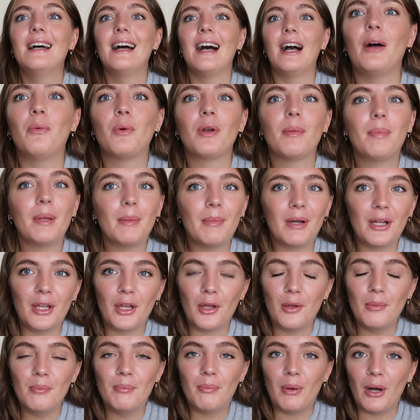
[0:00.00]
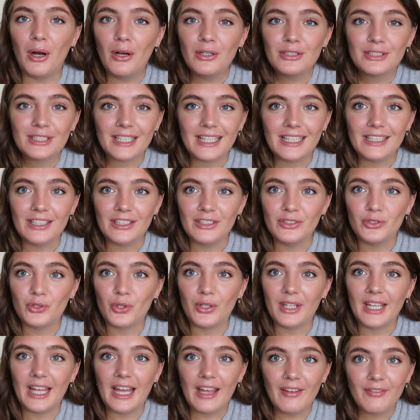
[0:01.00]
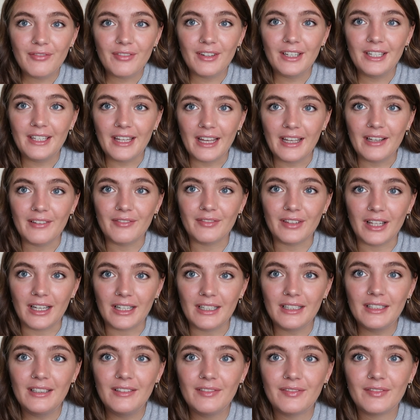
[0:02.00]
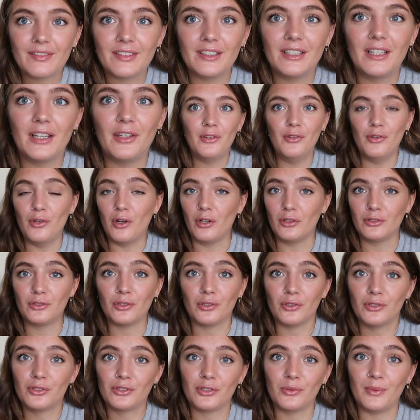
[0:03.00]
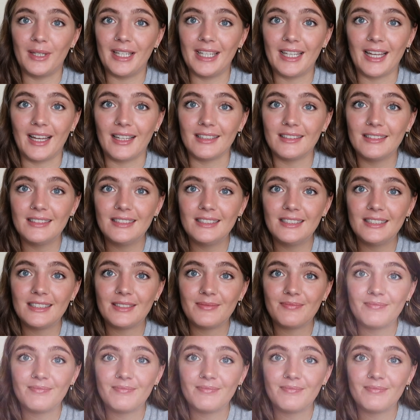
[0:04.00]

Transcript: I want to be my own boss and enjoy every day of life, not just the weekends.